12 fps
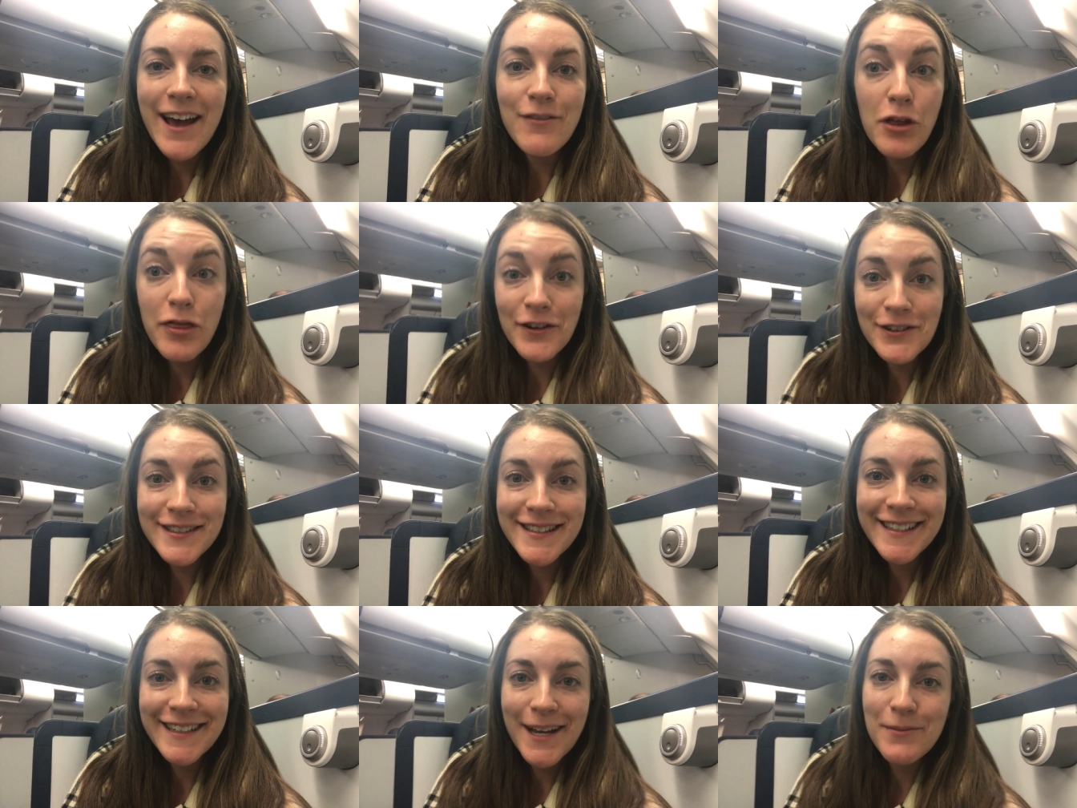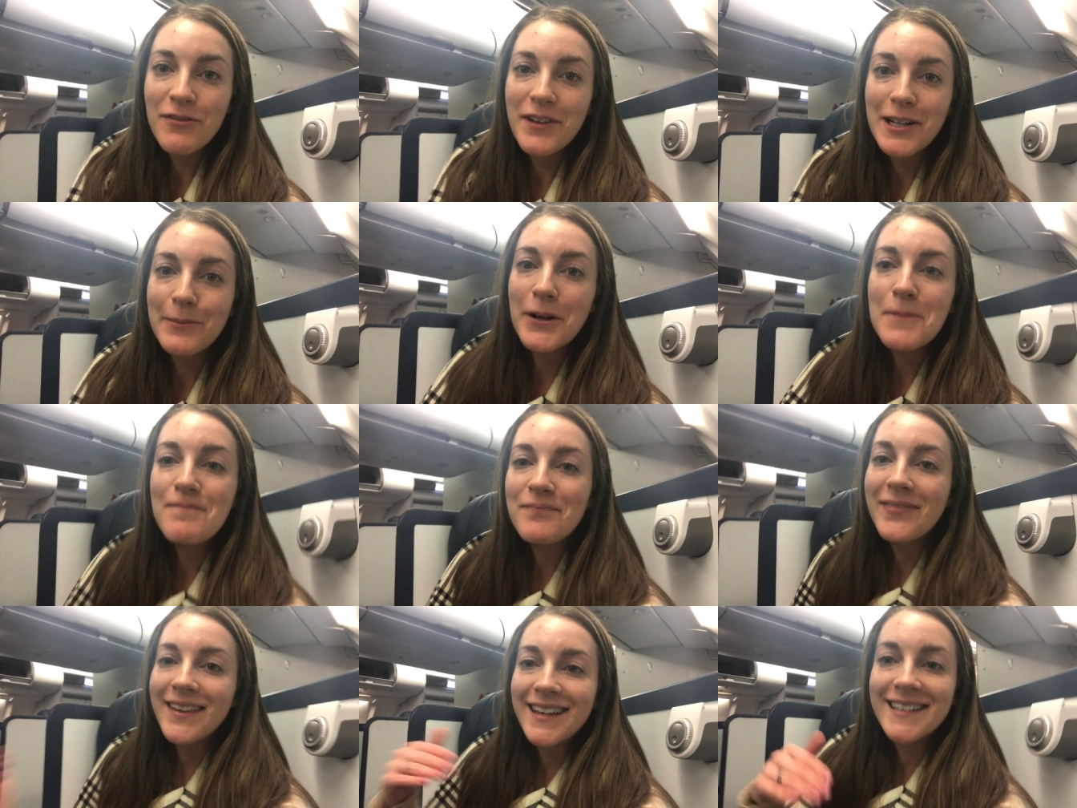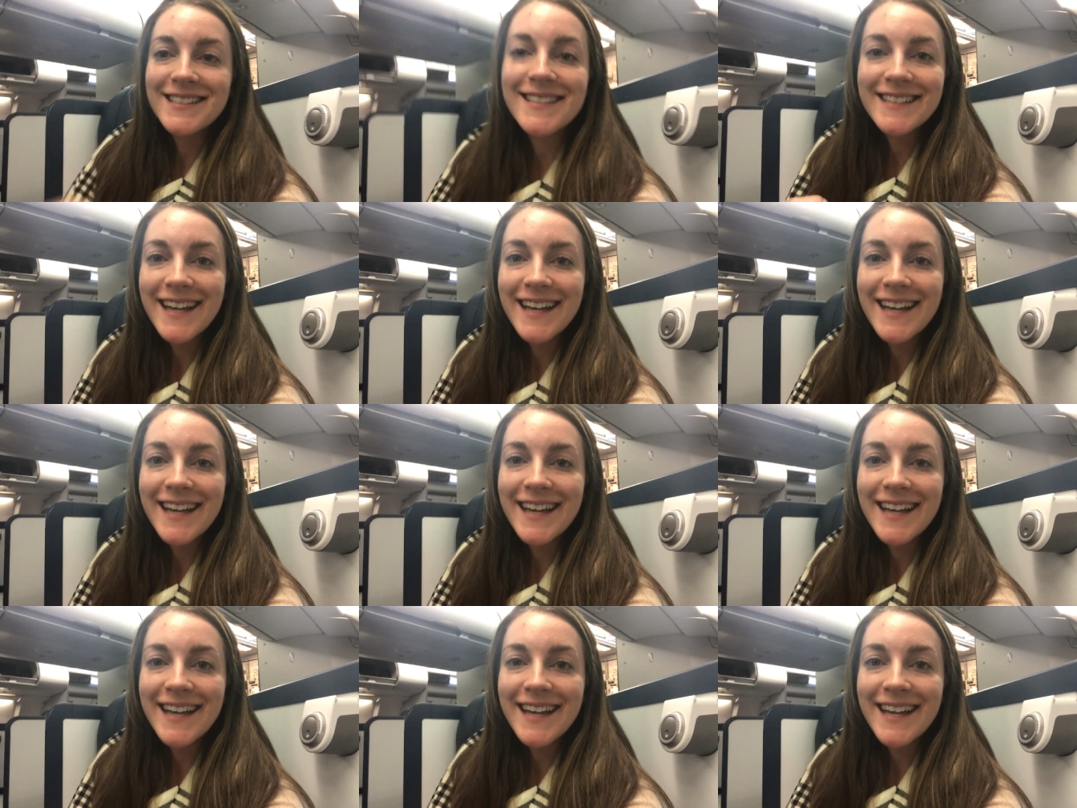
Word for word: have a third seat come available and just